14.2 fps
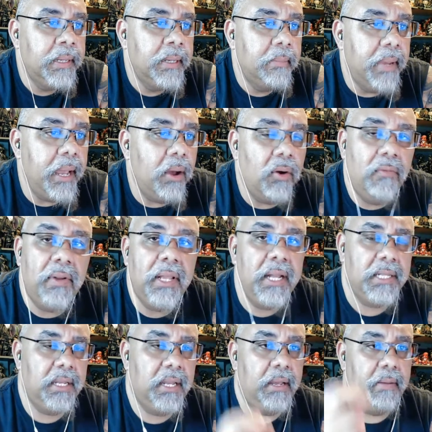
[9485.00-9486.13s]
But yeah, hopefully
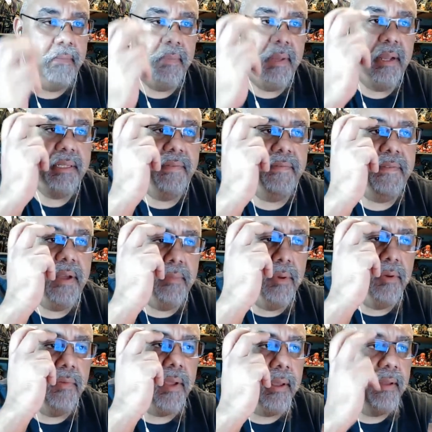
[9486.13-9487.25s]
it's a it's a fun movie.